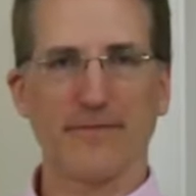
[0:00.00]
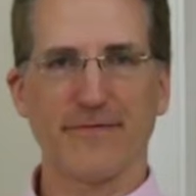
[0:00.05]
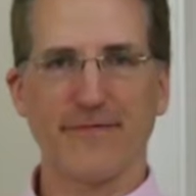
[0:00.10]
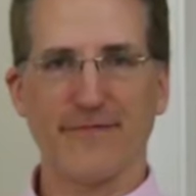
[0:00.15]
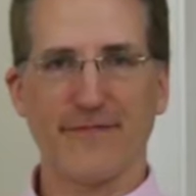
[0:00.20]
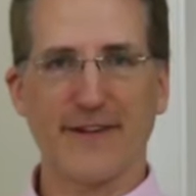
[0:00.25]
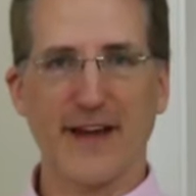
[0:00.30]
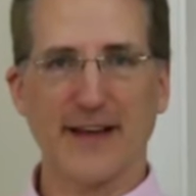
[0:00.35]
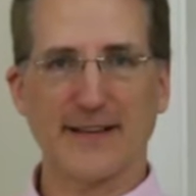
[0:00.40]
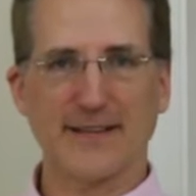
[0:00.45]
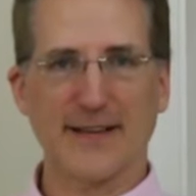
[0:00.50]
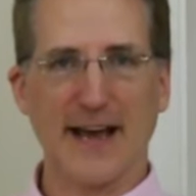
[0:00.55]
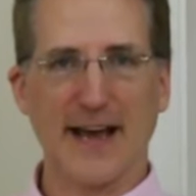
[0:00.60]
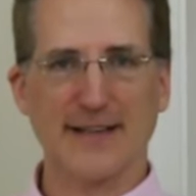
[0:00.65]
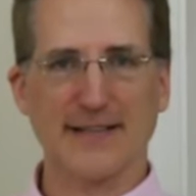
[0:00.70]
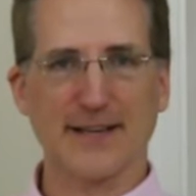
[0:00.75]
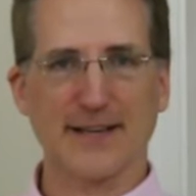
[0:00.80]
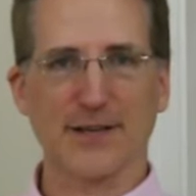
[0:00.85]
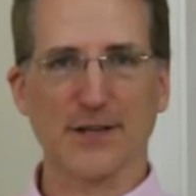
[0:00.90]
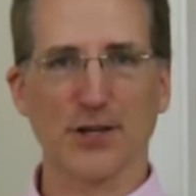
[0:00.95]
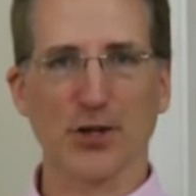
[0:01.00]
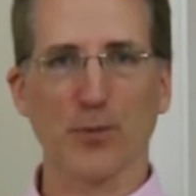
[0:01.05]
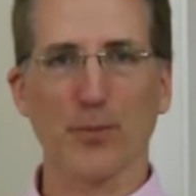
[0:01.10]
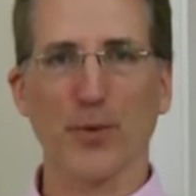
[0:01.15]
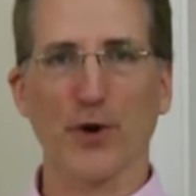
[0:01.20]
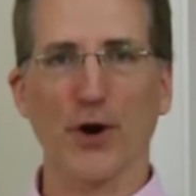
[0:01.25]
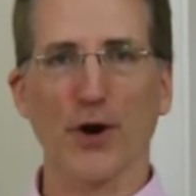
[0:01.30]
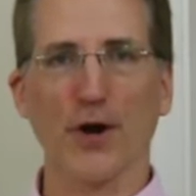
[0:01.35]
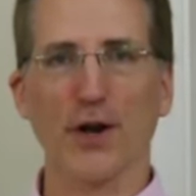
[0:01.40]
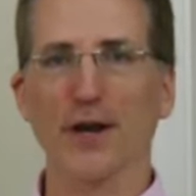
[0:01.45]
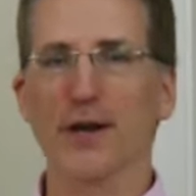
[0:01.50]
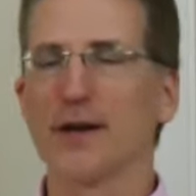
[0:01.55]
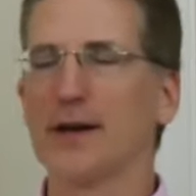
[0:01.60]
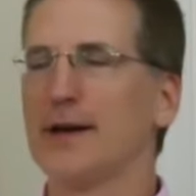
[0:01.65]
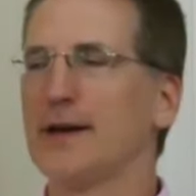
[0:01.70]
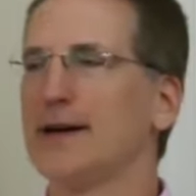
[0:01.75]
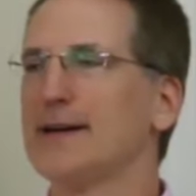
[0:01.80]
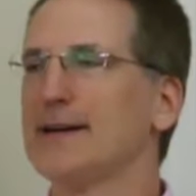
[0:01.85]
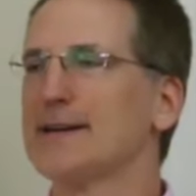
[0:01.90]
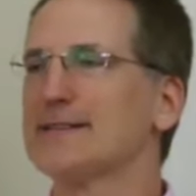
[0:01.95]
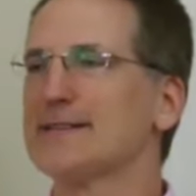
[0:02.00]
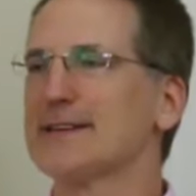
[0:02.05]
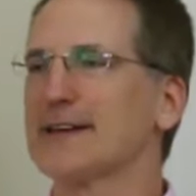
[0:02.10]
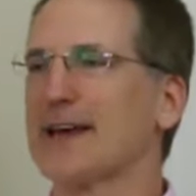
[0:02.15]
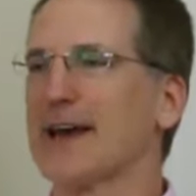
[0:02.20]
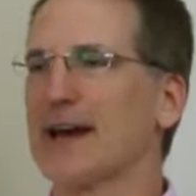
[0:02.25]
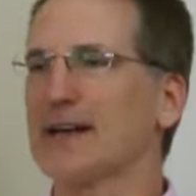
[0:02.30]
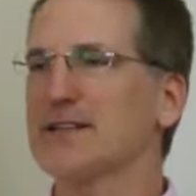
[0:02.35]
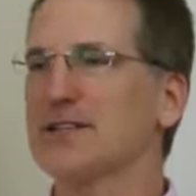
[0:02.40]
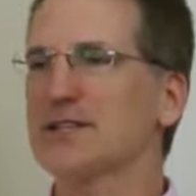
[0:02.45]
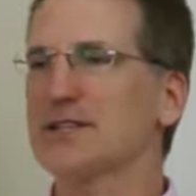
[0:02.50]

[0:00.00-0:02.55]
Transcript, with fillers: fantastic little perk to get.